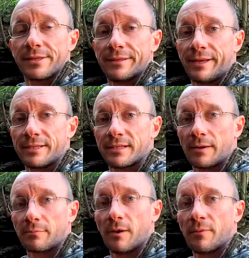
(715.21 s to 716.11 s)
The next
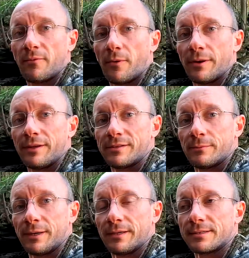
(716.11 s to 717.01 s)
stop right before I get to
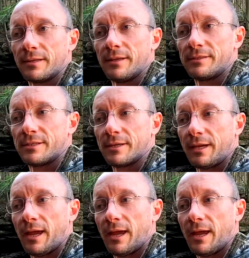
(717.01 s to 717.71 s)
Ricketts Glen to